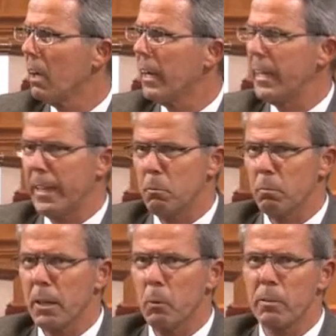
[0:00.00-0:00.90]
And he,
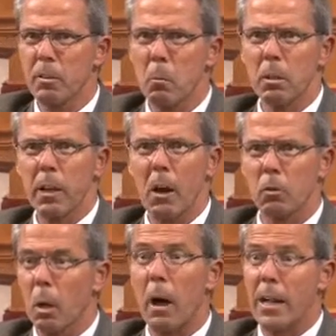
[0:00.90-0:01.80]
it was someone Carol
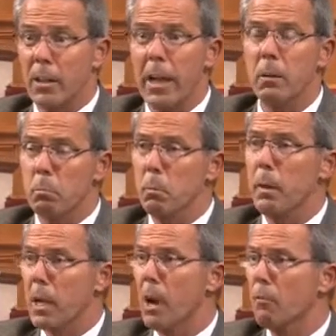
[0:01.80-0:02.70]
told. I tell you, be
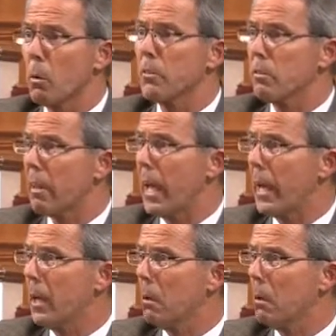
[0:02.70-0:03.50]
careful what you say,